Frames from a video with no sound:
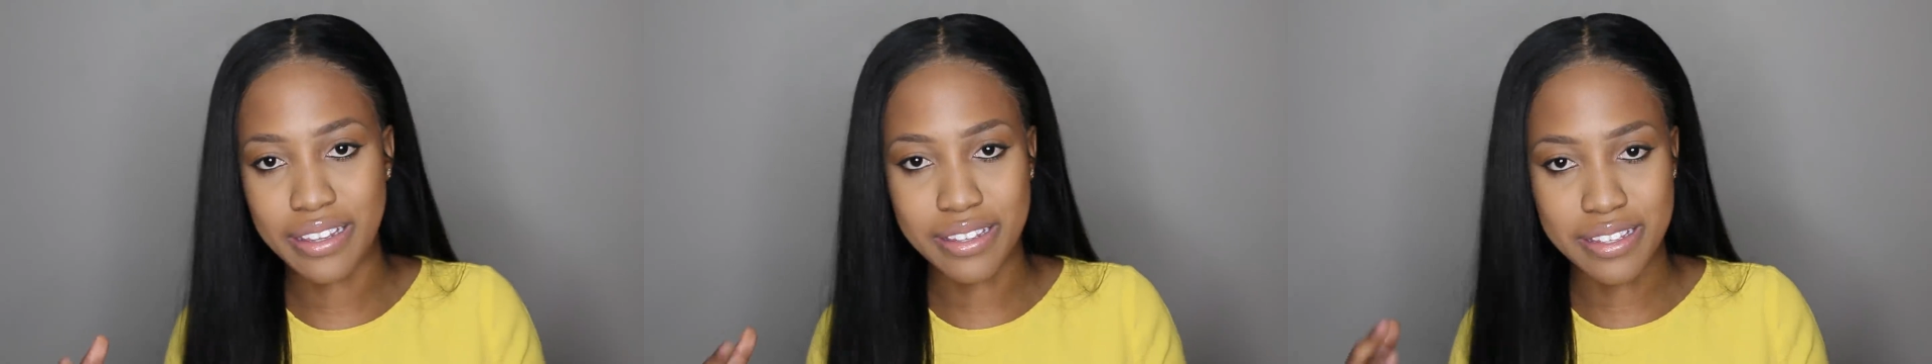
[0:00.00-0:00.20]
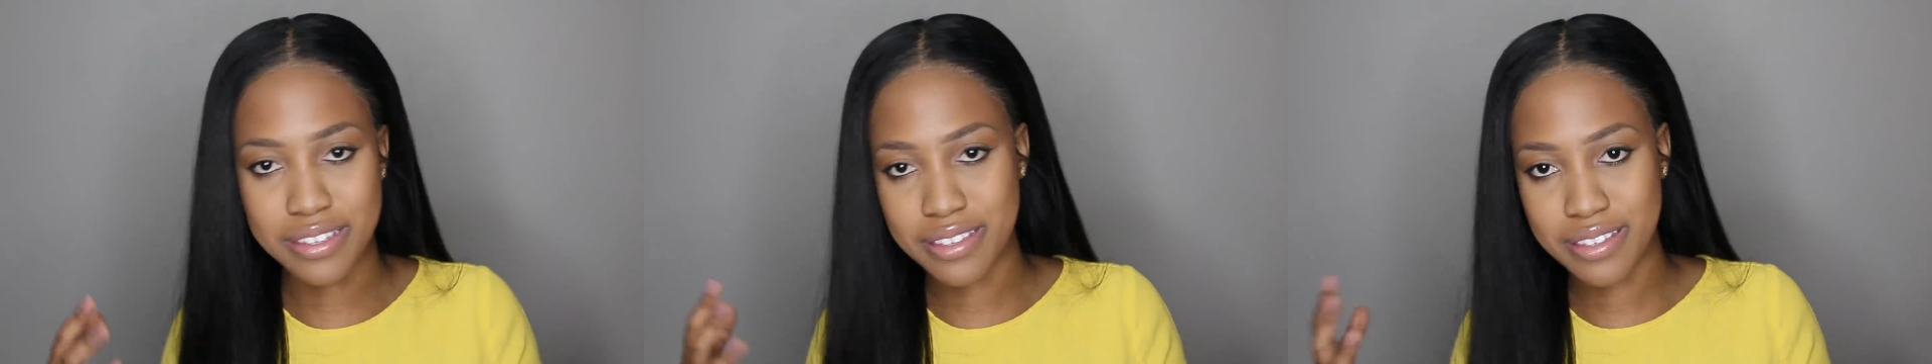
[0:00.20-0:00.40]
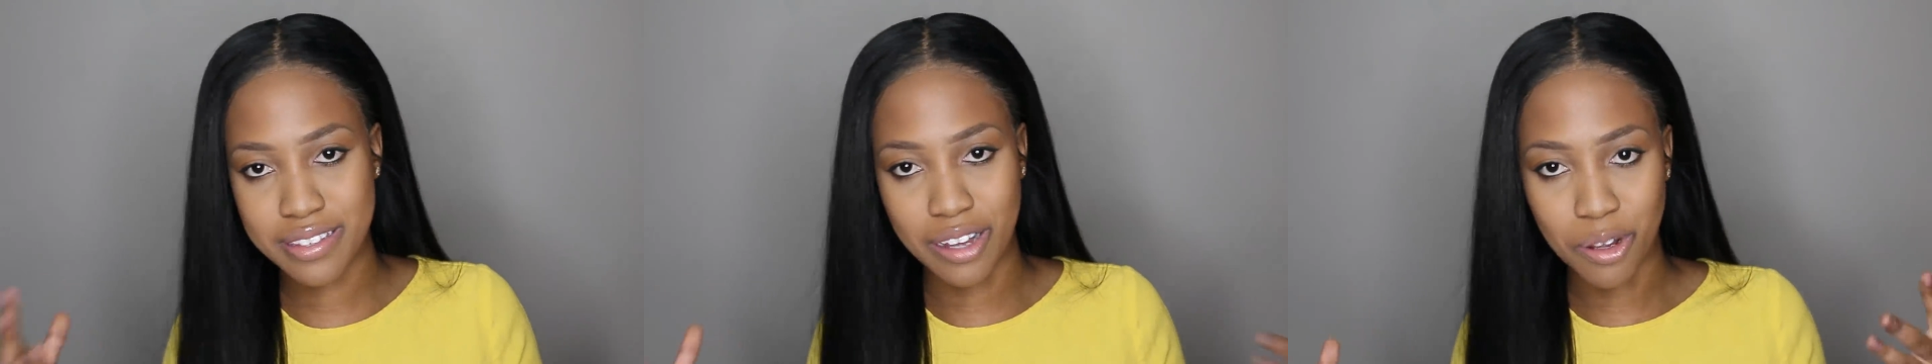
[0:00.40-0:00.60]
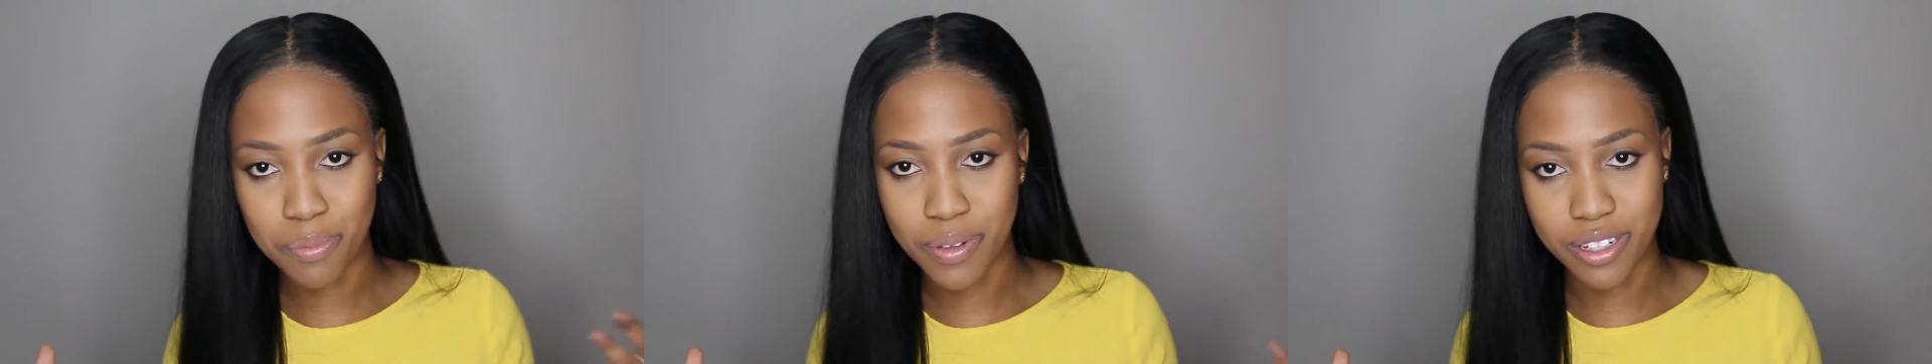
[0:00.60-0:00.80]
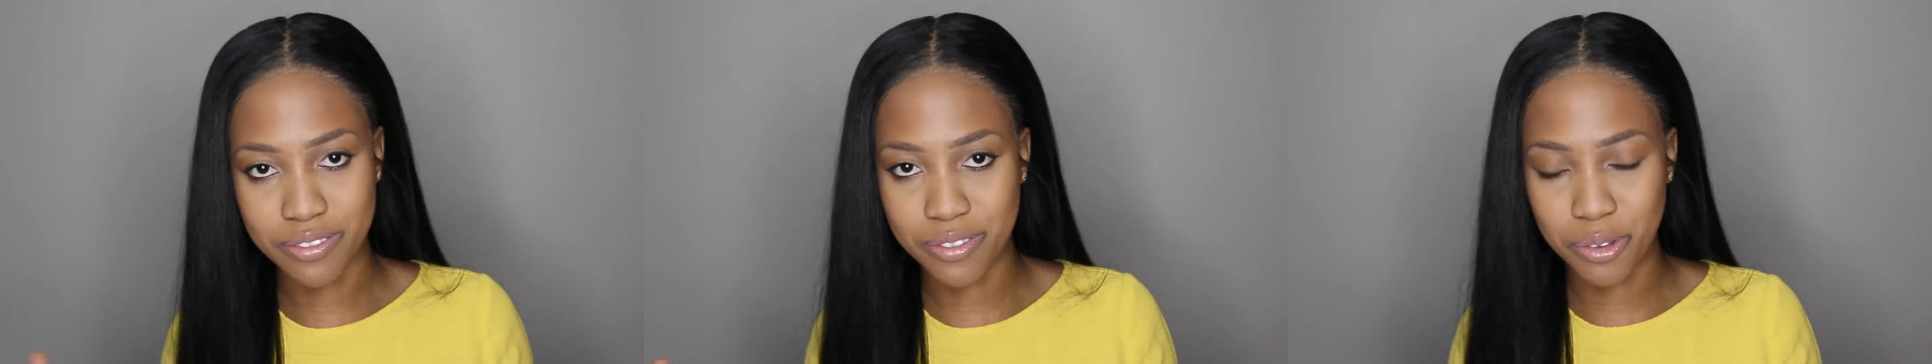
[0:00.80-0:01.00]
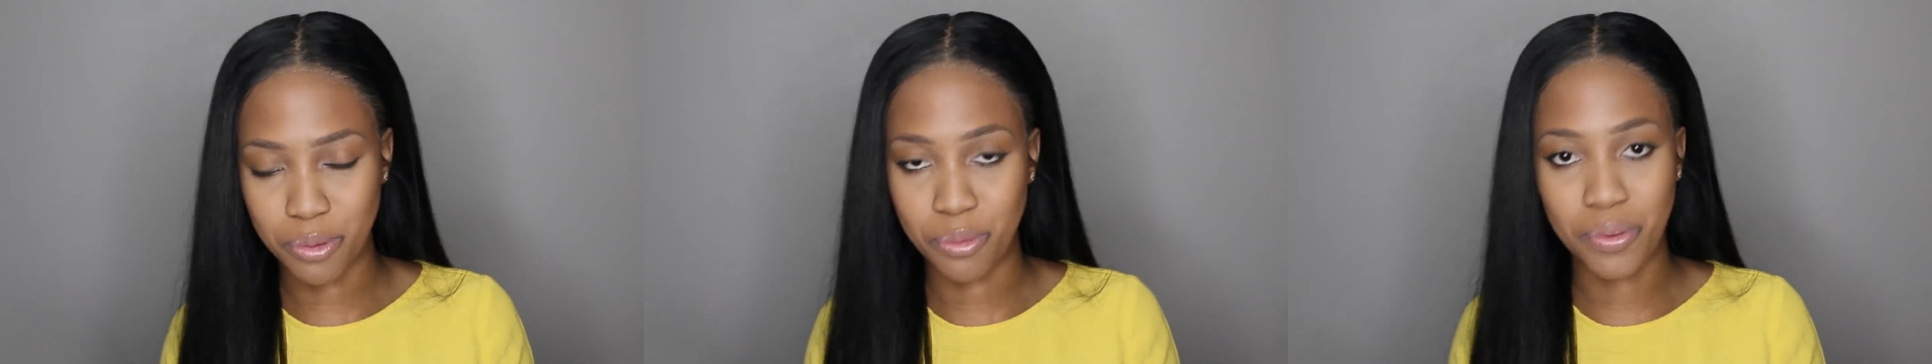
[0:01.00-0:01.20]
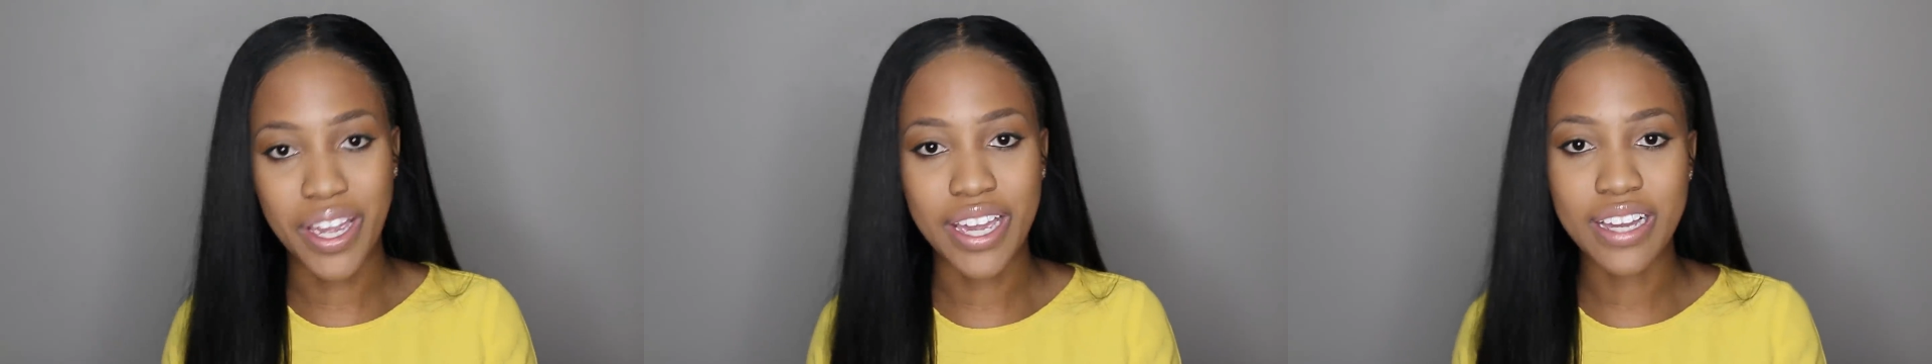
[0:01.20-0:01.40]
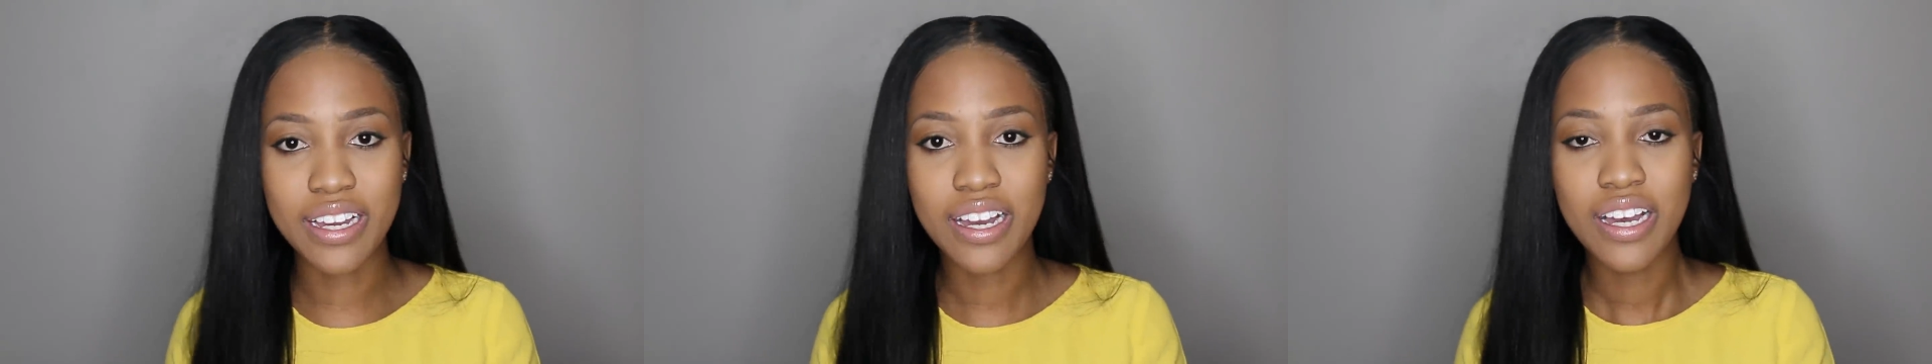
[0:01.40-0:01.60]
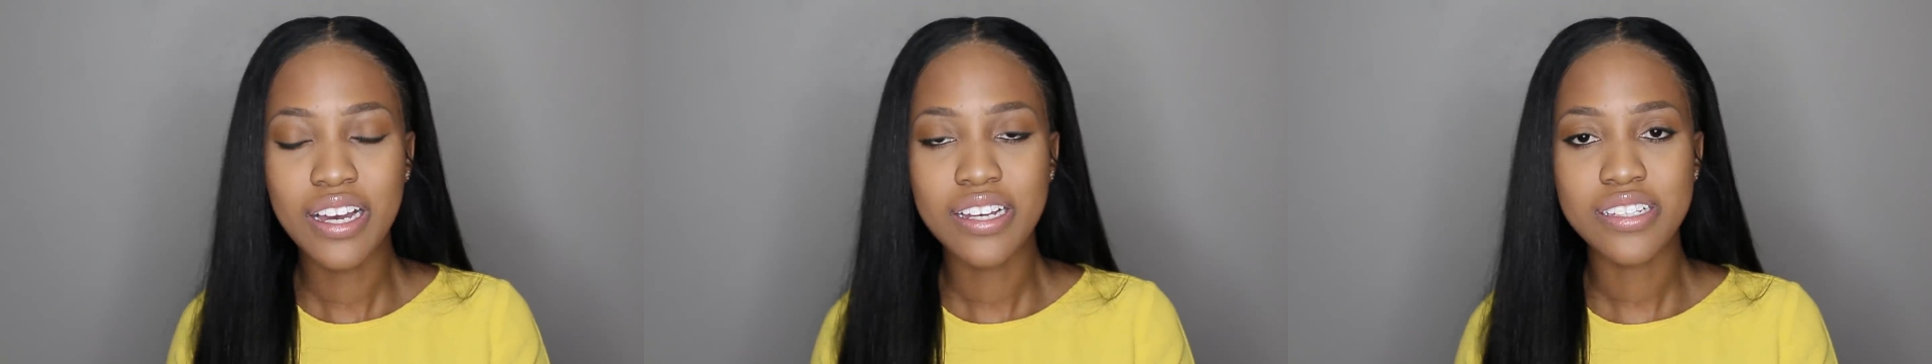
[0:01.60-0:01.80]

the scalp of the wig,